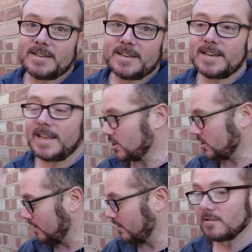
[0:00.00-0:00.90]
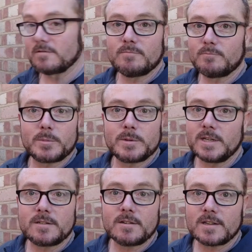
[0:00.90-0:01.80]
And then next year, it'll probably
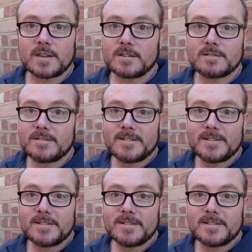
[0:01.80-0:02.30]
need doing again.